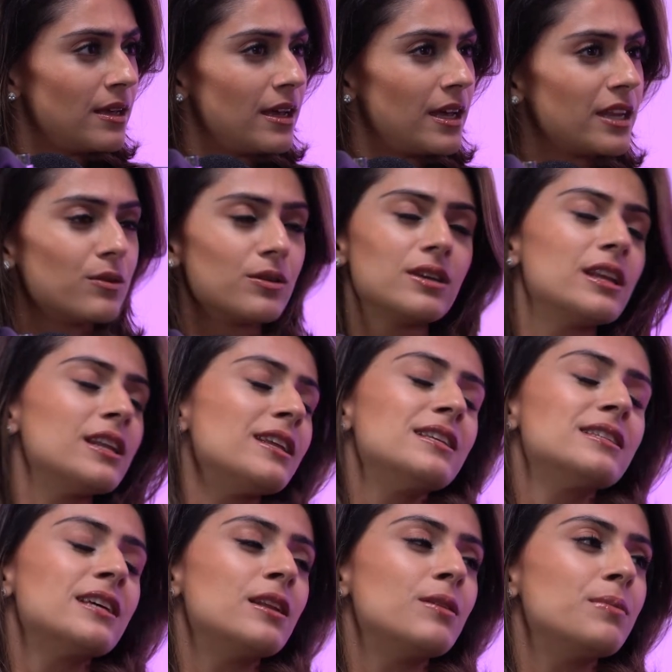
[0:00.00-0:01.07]
And, it, and he
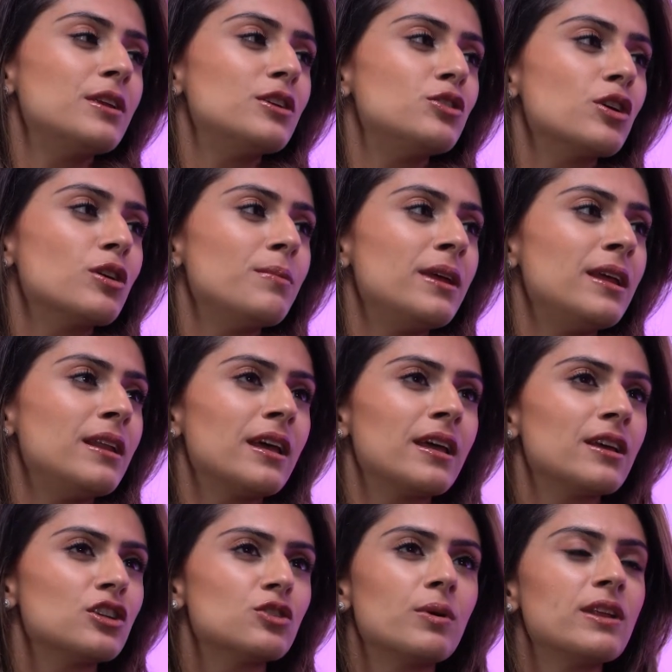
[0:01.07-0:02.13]
said, but it took me
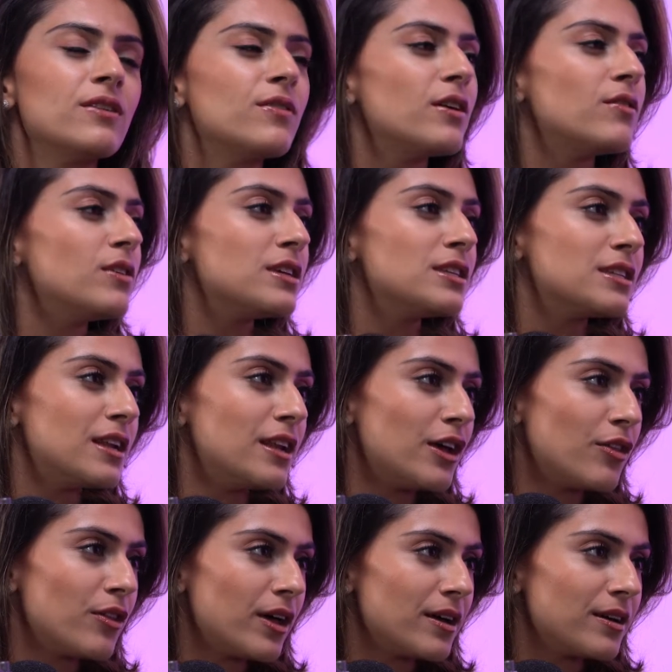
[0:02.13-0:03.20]
like 25 years to
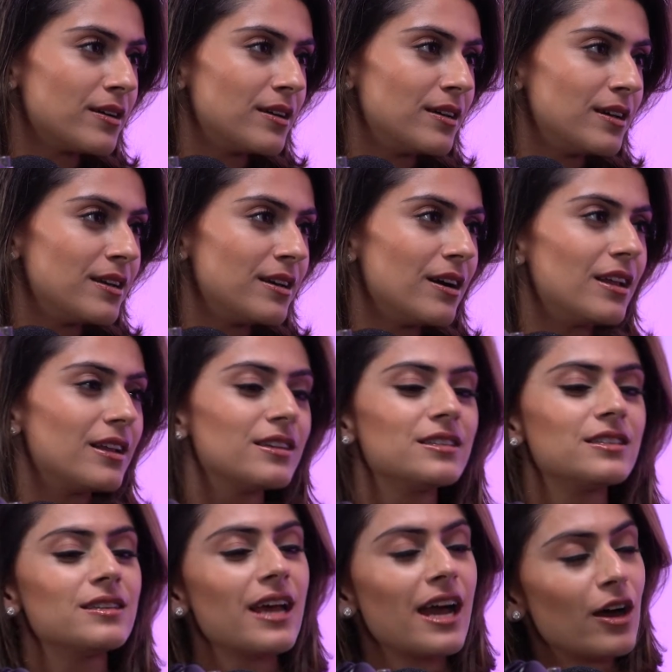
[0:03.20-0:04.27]
learn that. Exactly.
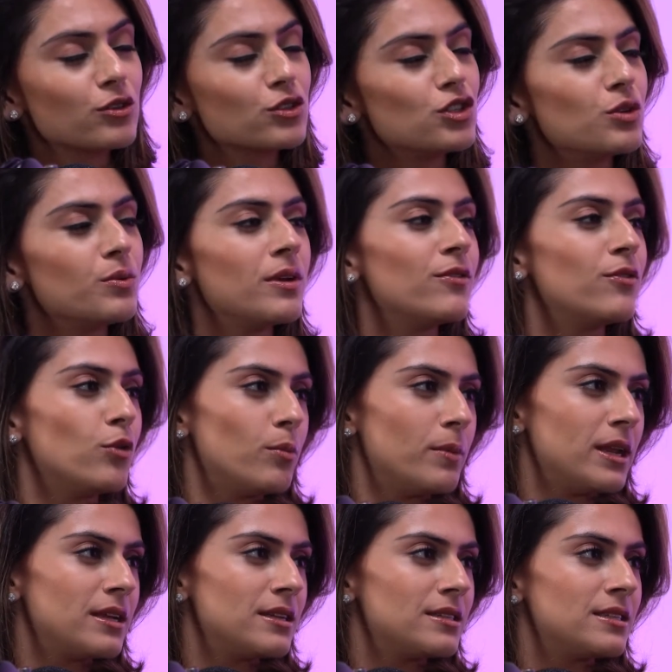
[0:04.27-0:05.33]
How to do it in four
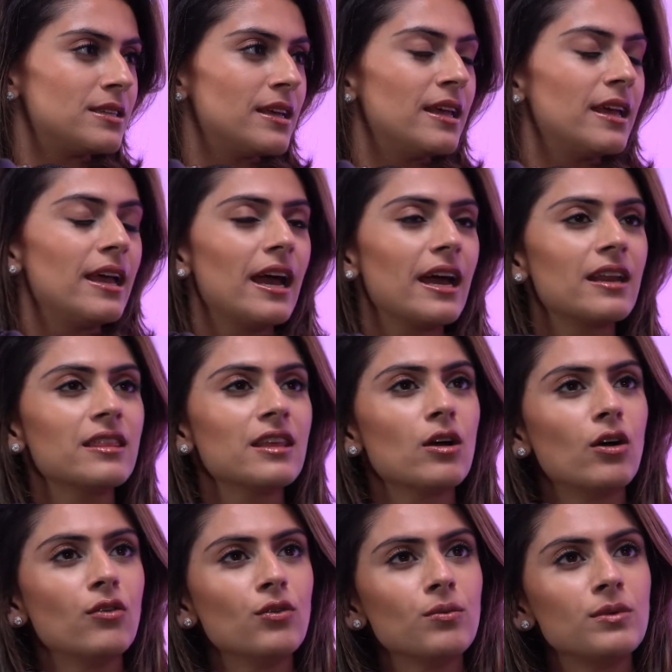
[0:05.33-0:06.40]
minutes. Yeah. And I think
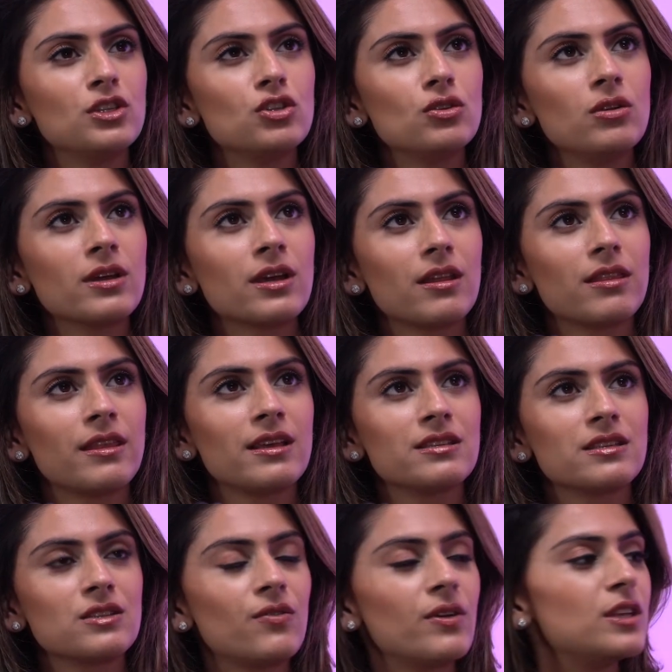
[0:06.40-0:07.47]
often we do look at things
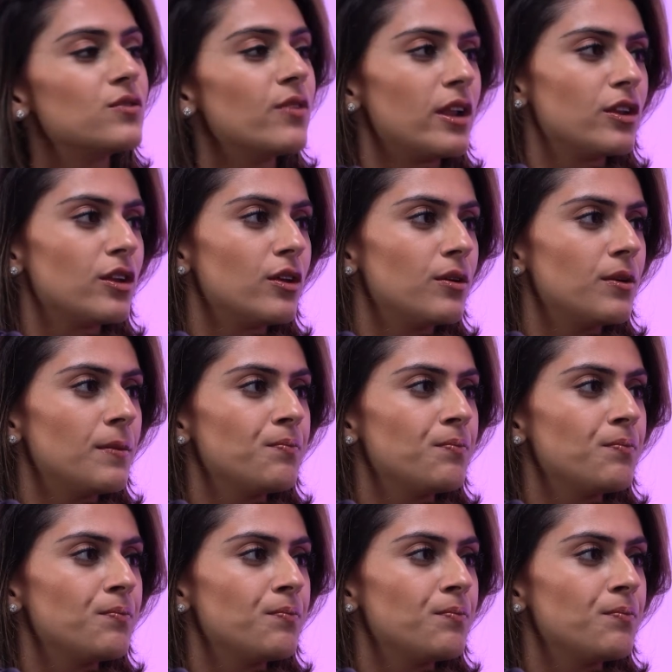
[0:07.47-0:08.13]
as face value.